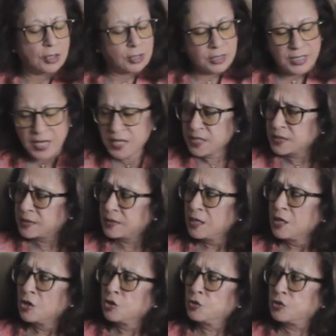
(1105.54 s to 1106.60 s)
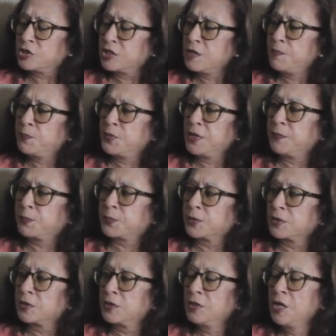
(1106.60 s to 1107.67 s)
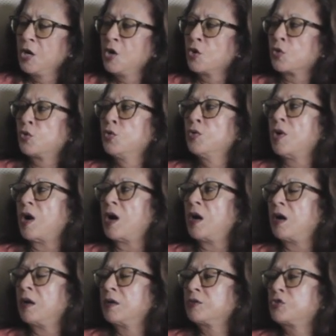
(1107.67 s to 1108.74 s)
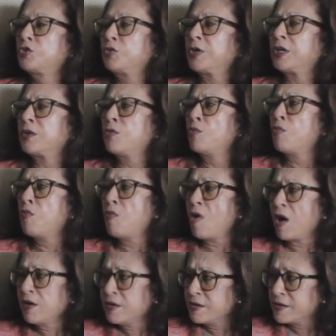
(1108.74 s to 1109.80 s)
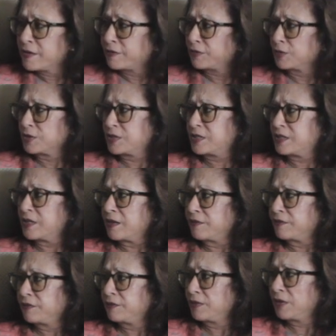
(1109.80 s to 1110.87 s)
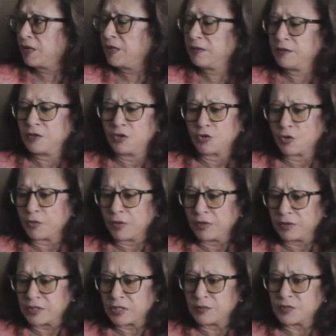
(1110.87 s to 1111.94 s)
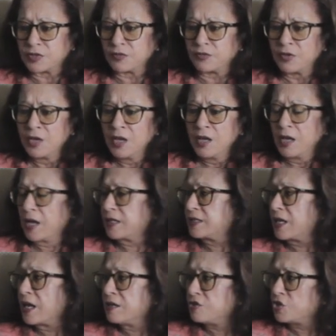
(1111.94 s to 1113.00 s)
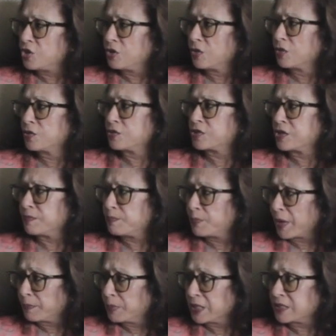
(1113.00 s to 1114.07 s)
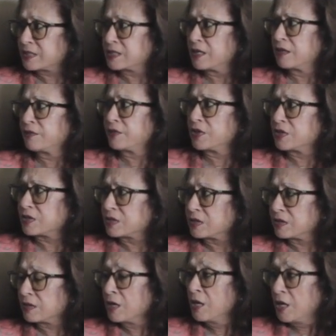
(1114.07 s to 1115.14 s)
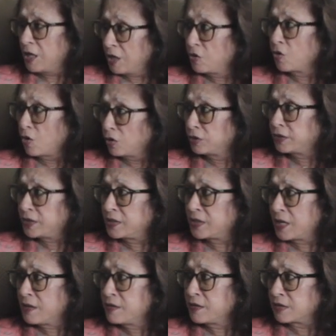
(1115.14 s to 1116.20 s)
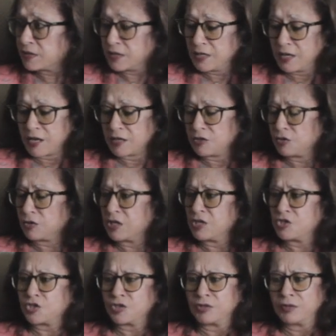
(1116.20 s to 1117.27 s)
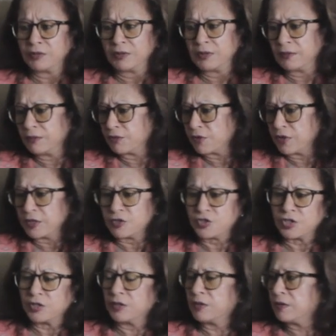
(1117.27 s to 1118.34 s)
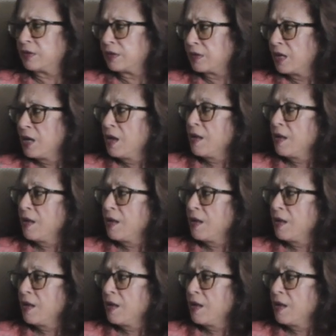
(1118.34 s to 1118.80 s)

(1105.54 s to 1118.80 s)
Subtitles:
Yes, you see people who are doing wonderful stuff in terms of as NGOs, in public service, and in all these areas, in education and religion, and